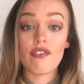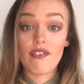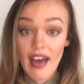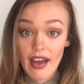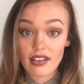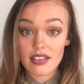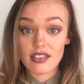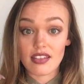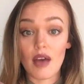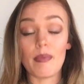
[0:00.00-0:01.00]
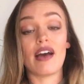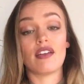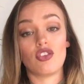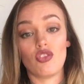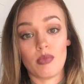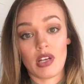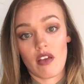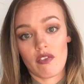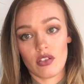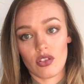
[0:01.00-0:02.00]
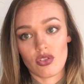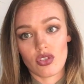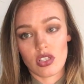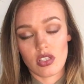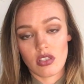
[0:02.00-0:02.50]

facts about human evolution.